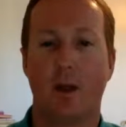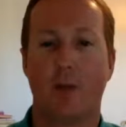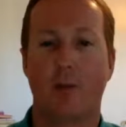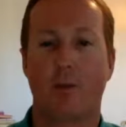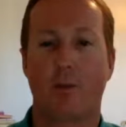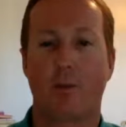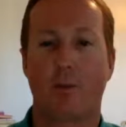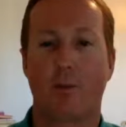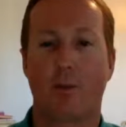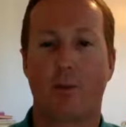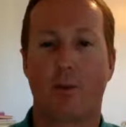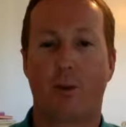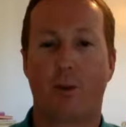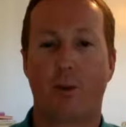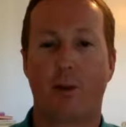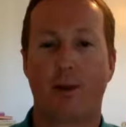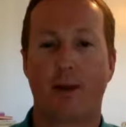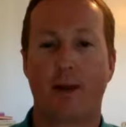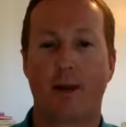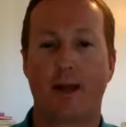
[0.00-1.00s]
were
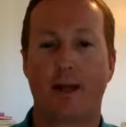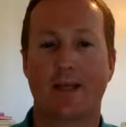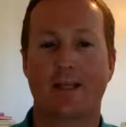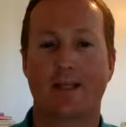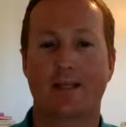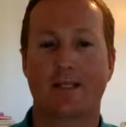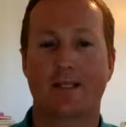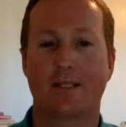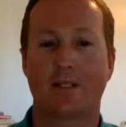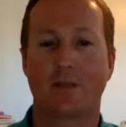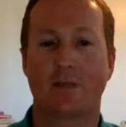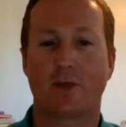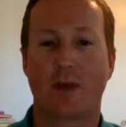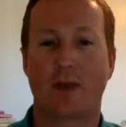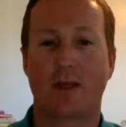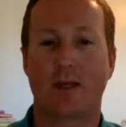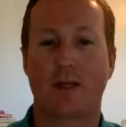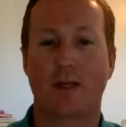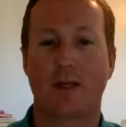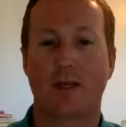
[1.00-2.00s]
reported as
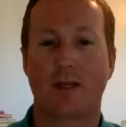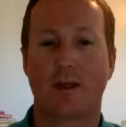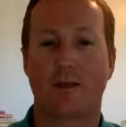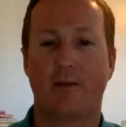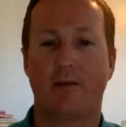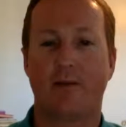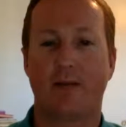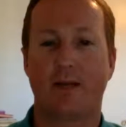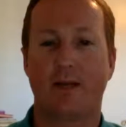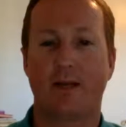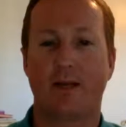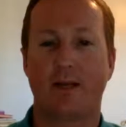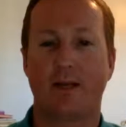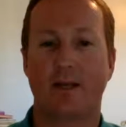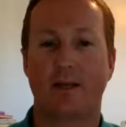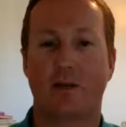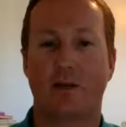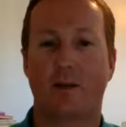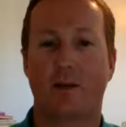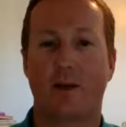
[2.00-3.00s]
distracted
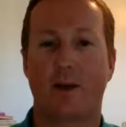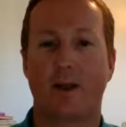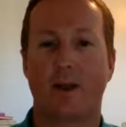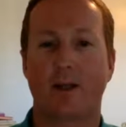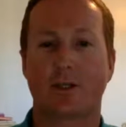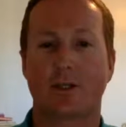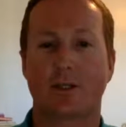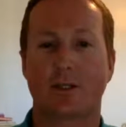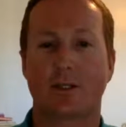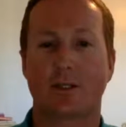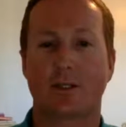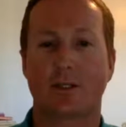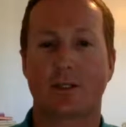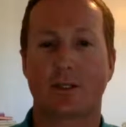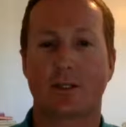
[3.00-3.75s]
affected crashes.